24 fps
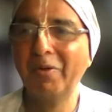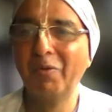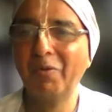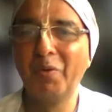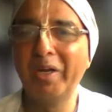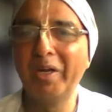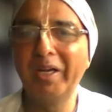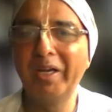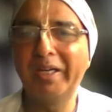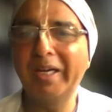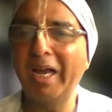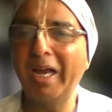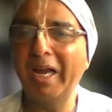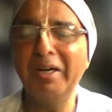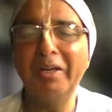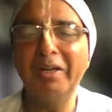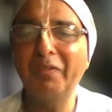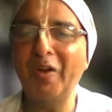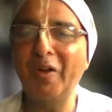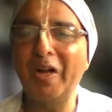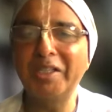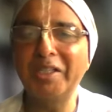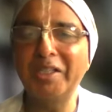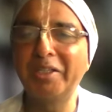We
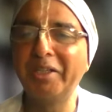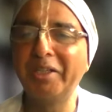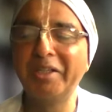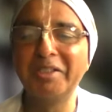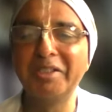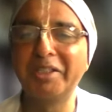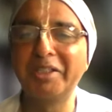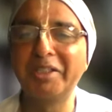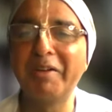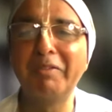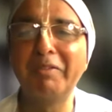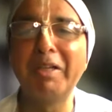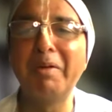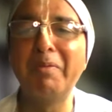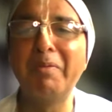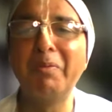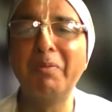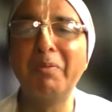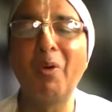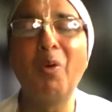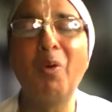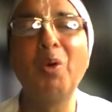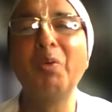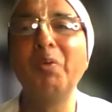cannot actually receive
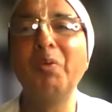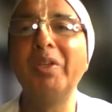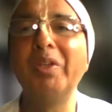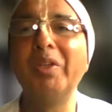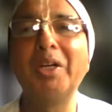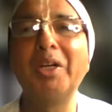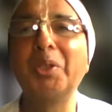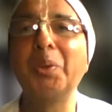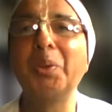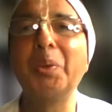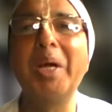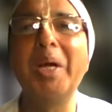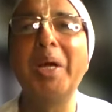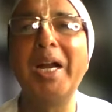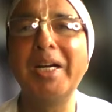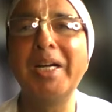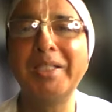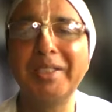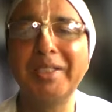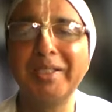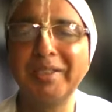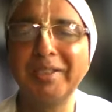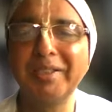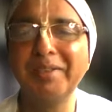them all with our two
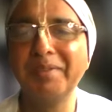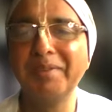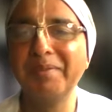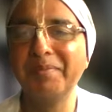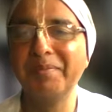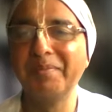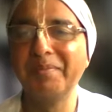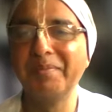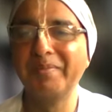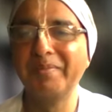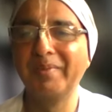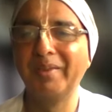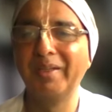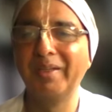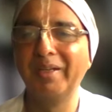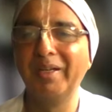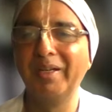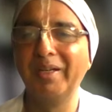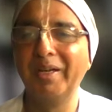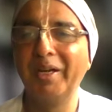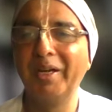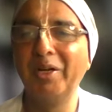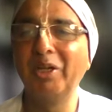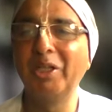hands.
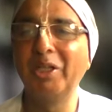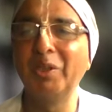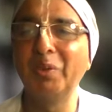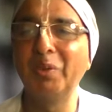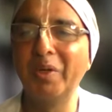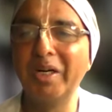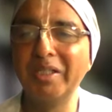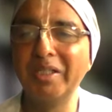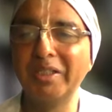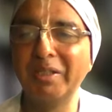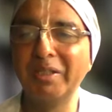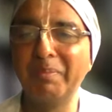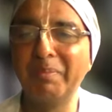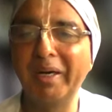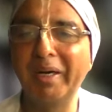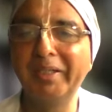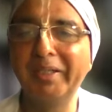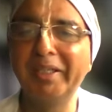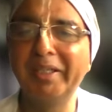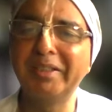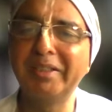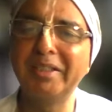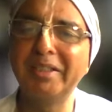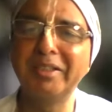In other words, the
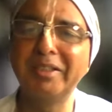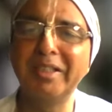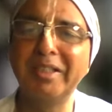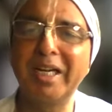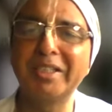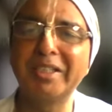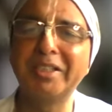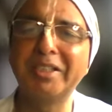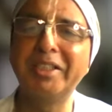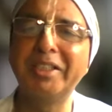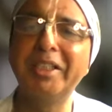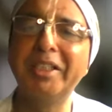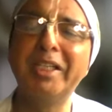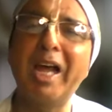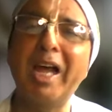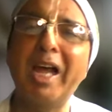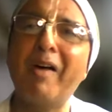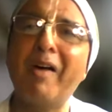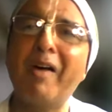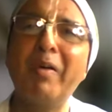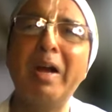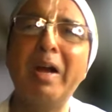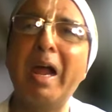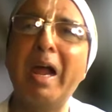benedictions exceed
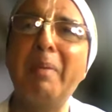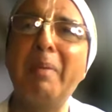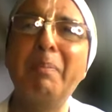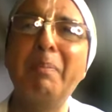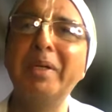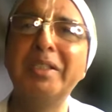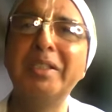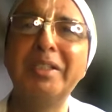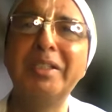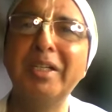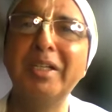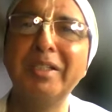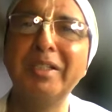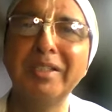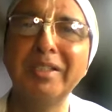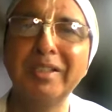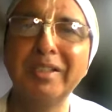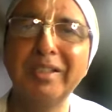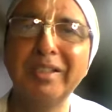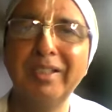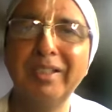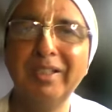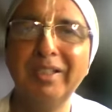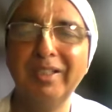our
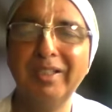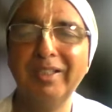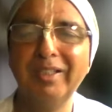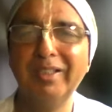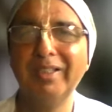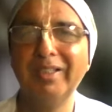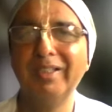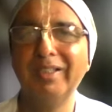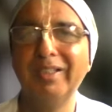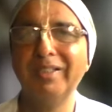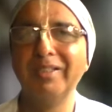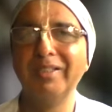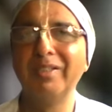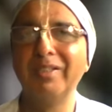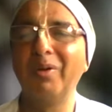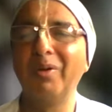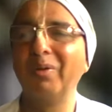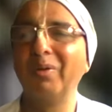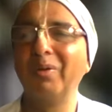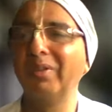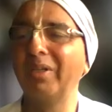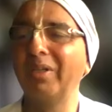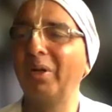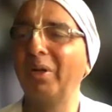ambitions.
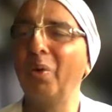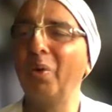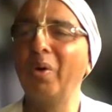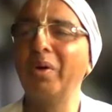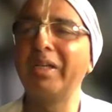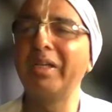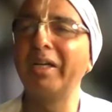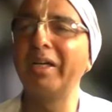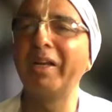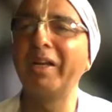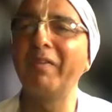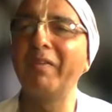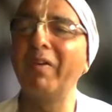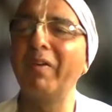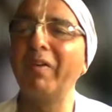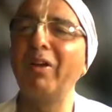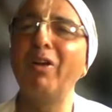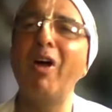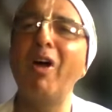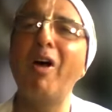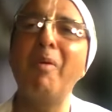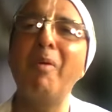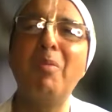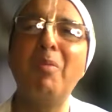So the Lord can give a
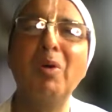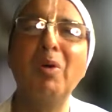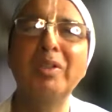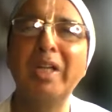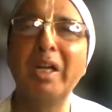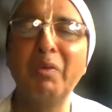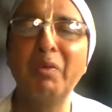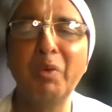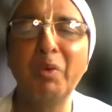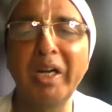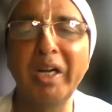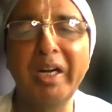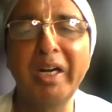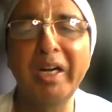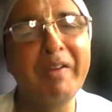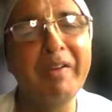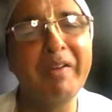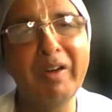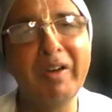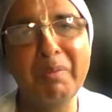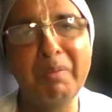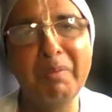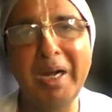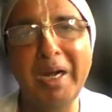lot more than we can
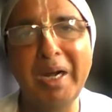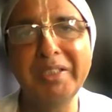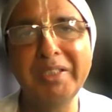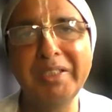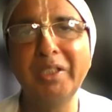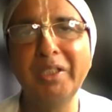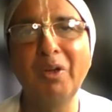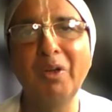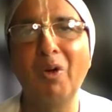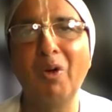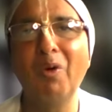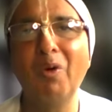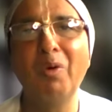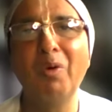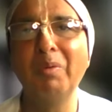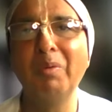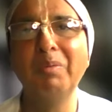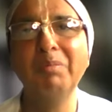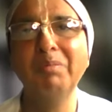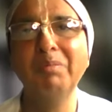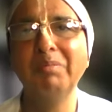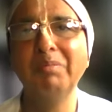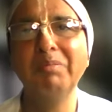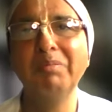even imagine
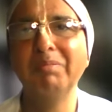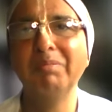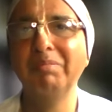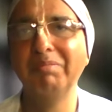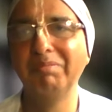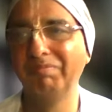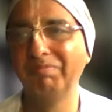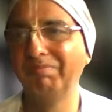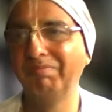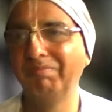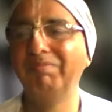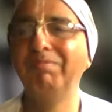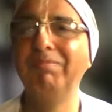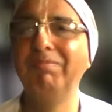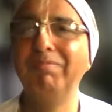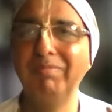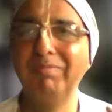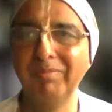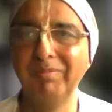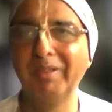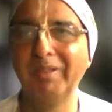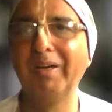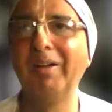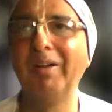or,
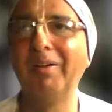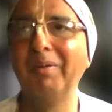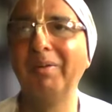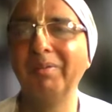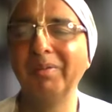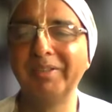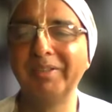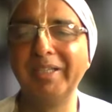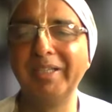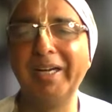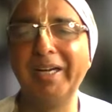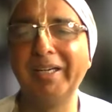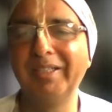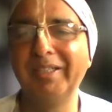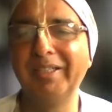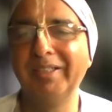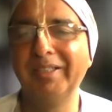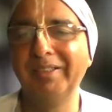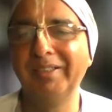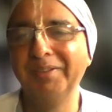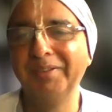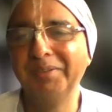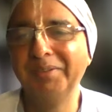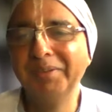you know,
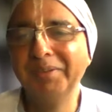take